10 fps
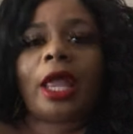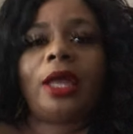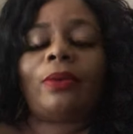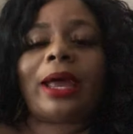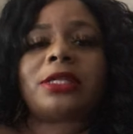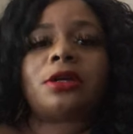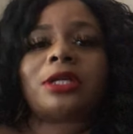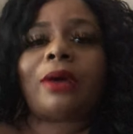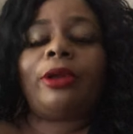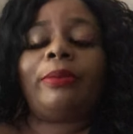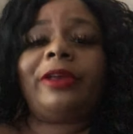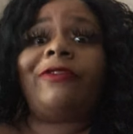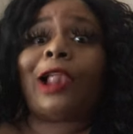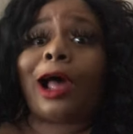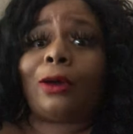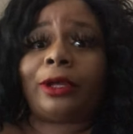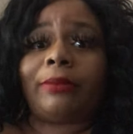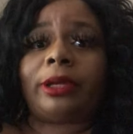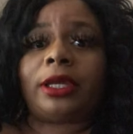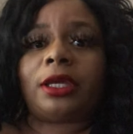Anyway, I told y'all we'd be
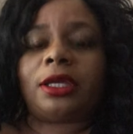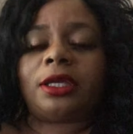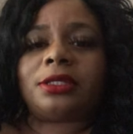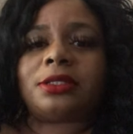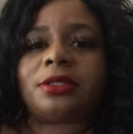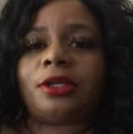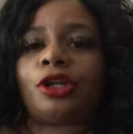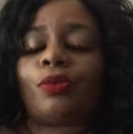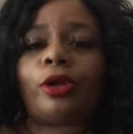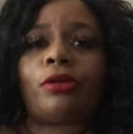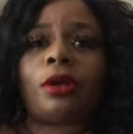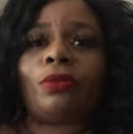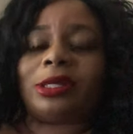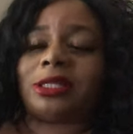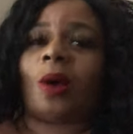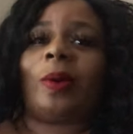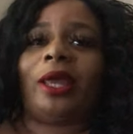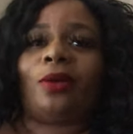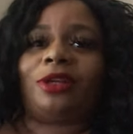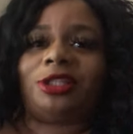vlogging because, you know, we don't know what's gonna
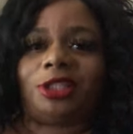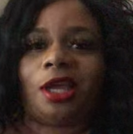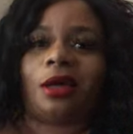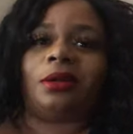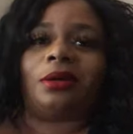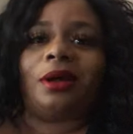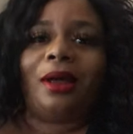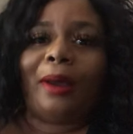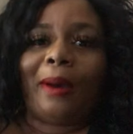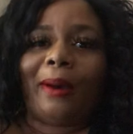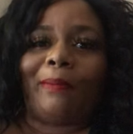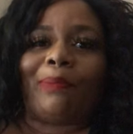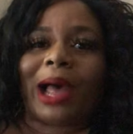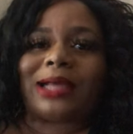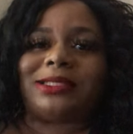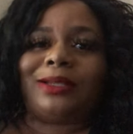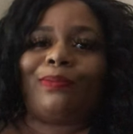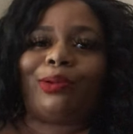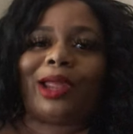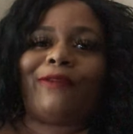hit on this channel.
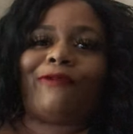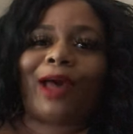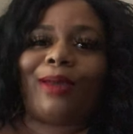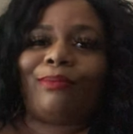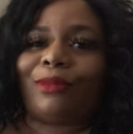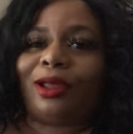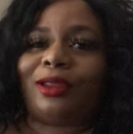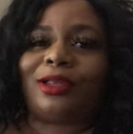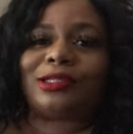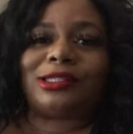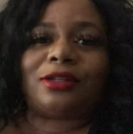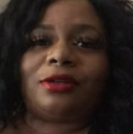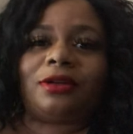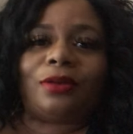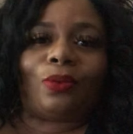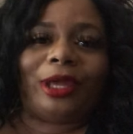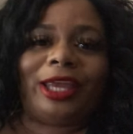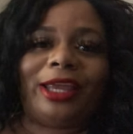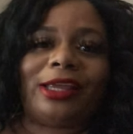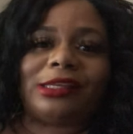Boxing, play fight, mother and son,
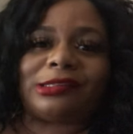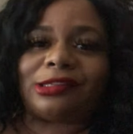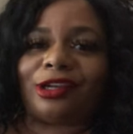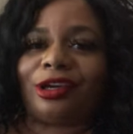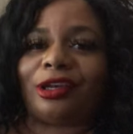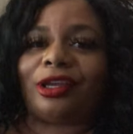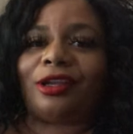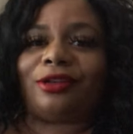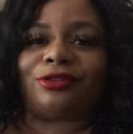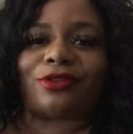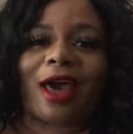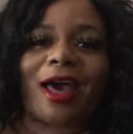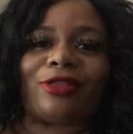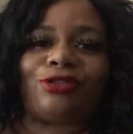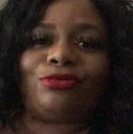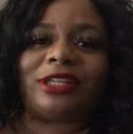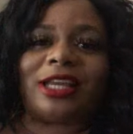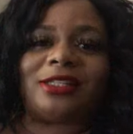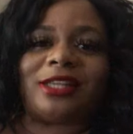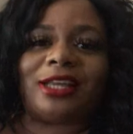wigs, cooking, drive-through,
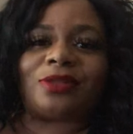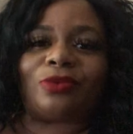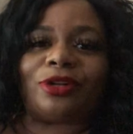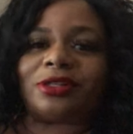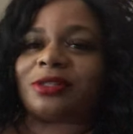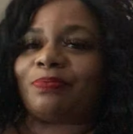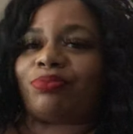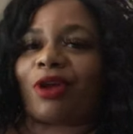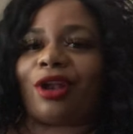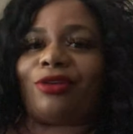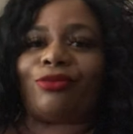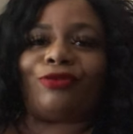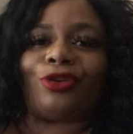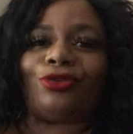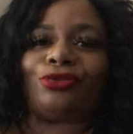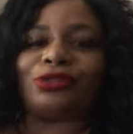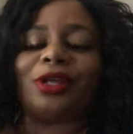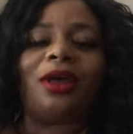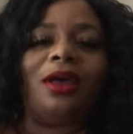taste test with us, product reviews.